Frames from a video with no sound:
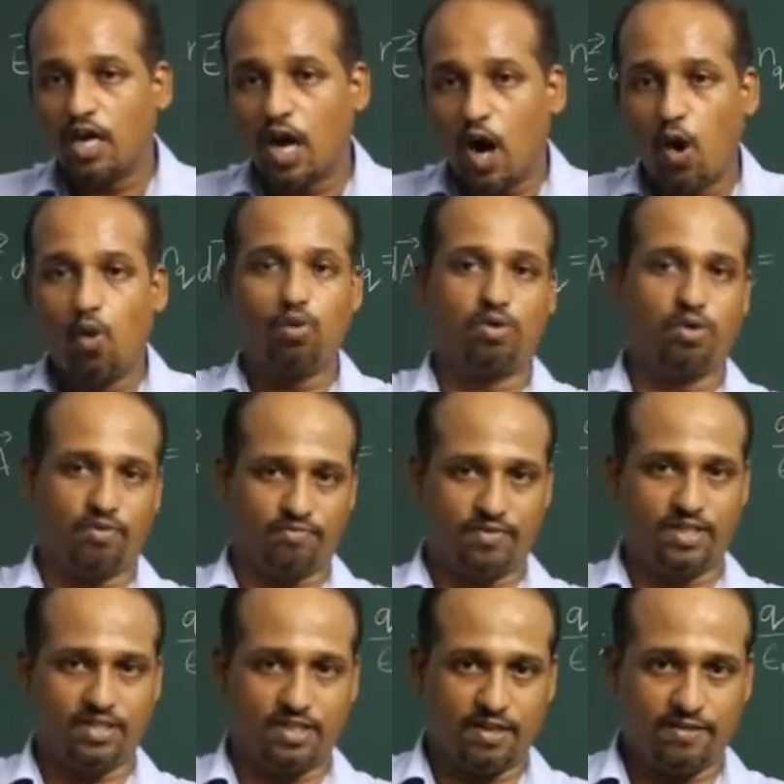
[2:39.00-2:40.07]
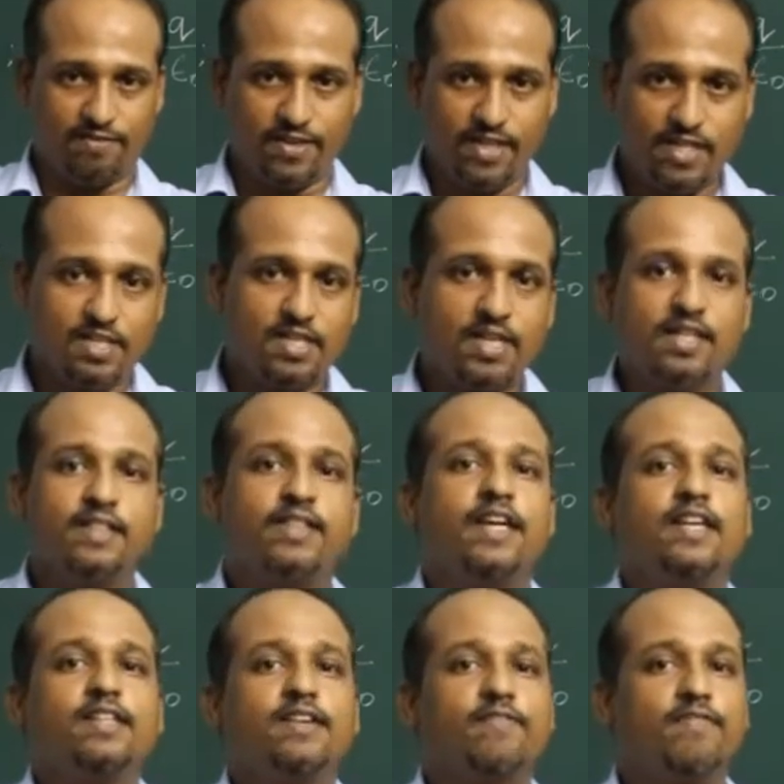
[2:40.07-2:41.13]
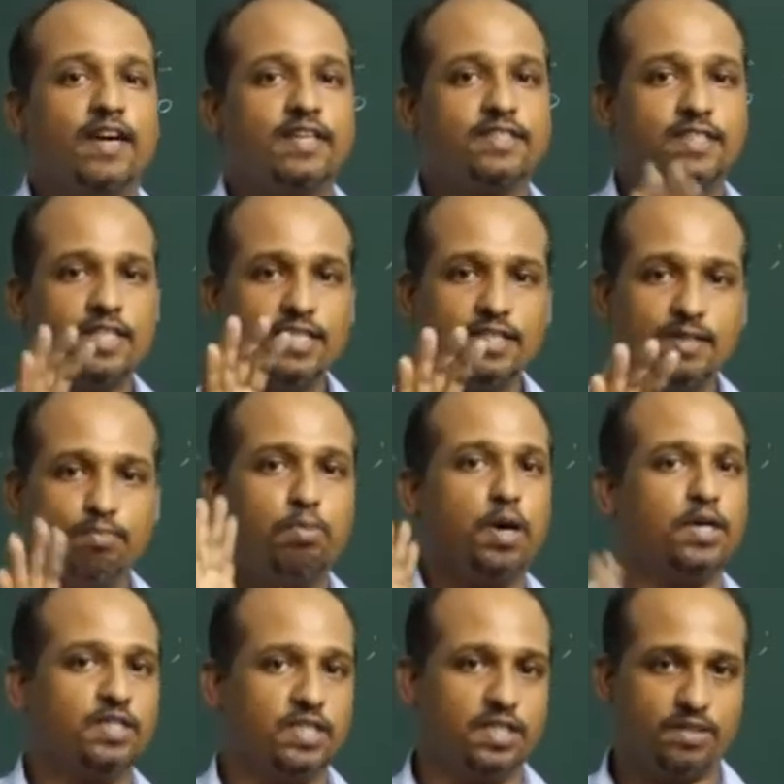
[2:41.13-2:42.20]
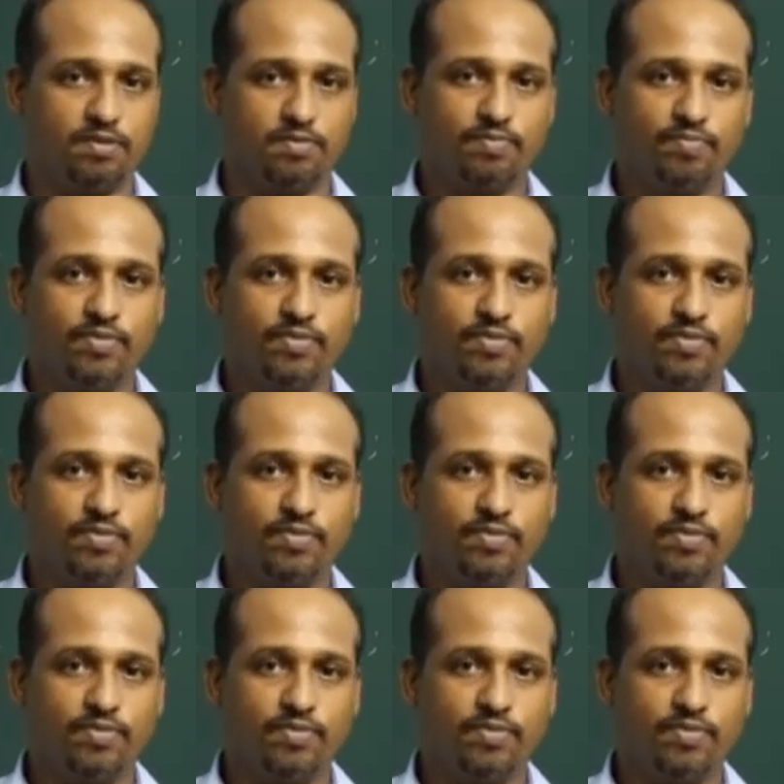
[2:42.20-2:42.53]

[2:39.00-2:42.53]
out of the surface, then the flux is positive.